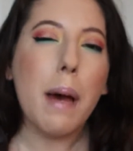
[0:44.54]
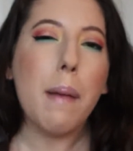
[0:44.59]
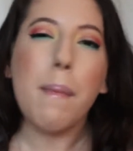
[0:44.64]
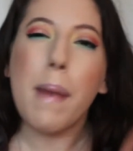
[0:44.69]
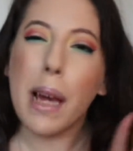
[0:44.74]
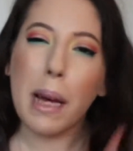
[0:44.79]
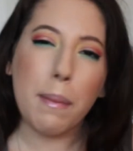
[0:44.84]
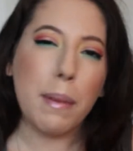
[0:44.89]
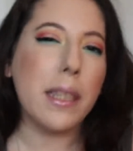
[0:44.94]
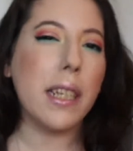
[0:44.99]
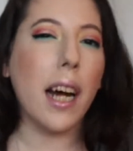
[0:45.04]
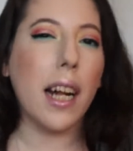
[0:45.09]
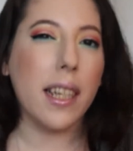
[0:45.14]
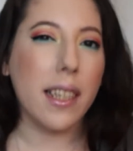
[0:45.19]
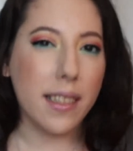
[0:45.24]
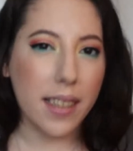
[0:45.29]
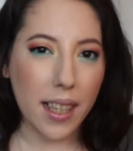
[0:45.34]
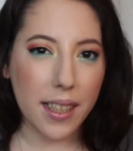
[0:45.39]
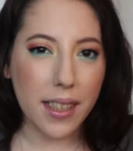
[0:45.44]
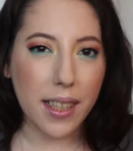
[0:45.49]
makeup is not a
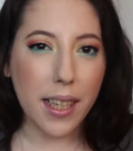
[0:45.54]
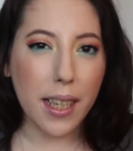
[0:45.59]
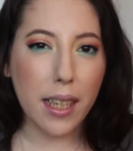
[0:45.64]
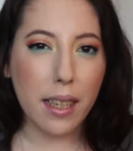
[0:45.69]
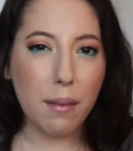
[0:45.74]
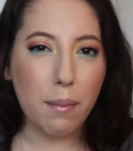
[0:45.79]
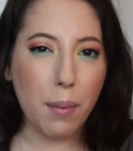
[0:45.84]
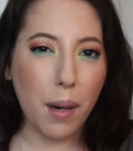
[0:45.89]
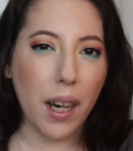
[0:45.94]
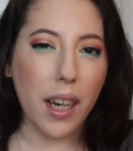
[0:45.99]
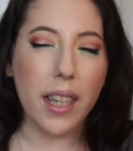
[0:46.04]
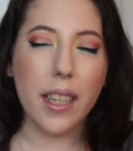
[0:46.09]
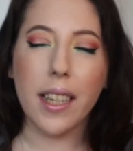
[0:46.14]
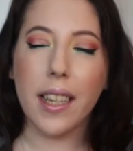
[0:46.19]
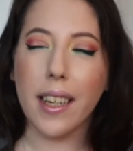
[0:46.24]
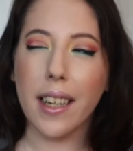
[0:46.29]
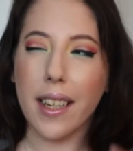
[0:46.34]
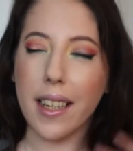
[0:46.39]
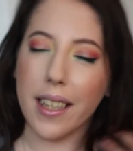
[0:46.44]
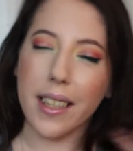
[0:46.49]
necessity, but
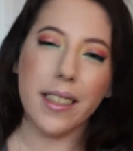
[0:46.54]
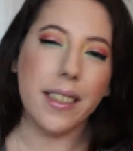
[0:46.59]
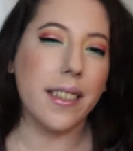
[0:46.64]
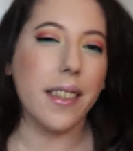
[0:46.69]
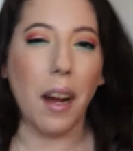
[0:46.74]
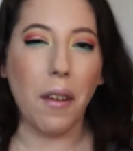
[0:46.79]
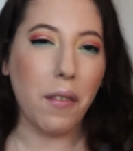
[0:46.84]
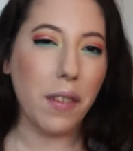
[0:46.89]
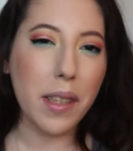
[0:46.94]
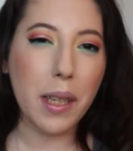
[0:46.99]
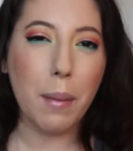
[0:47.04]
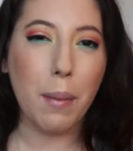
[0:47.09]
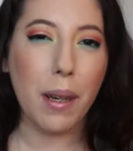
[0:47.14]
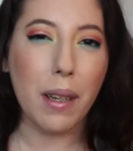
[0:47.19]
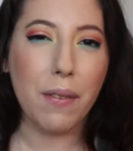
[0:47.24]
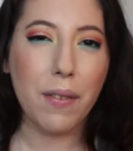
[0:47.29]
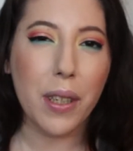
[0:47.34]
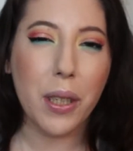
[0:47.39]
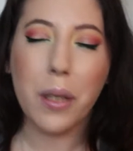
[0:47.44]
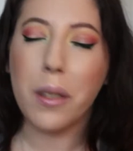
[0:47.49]
it is definitely a
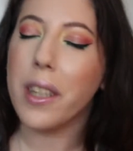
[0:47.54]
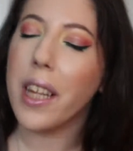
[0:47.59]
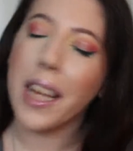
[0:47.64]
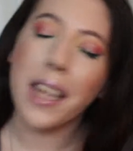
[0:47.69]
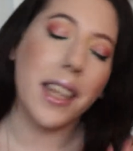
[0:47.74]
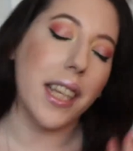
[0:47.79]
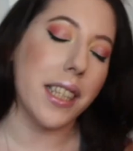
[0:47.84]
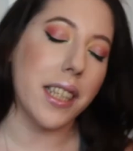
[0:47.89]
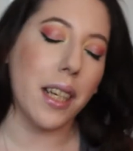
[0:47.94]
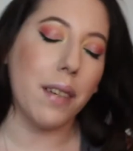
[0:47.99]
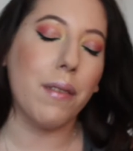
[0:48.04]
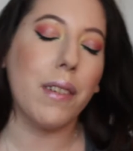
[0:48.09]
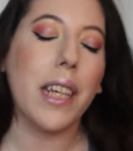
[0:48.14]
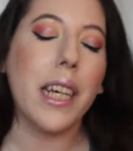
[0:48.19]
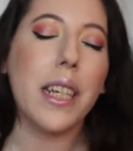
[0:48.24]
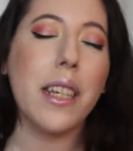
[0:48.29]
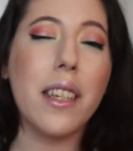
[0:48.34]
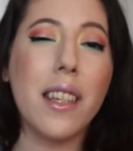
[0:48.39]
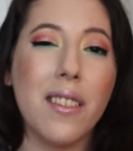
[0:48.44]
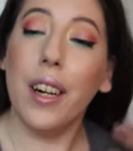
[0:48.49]
beneficial thing that's
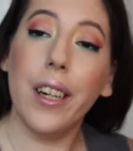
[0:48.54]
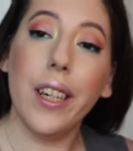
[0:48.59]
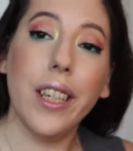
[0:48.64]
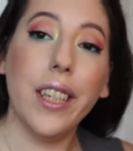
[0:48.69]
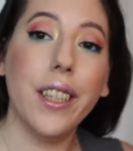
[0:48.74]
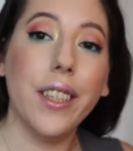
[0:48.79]
unrelated to.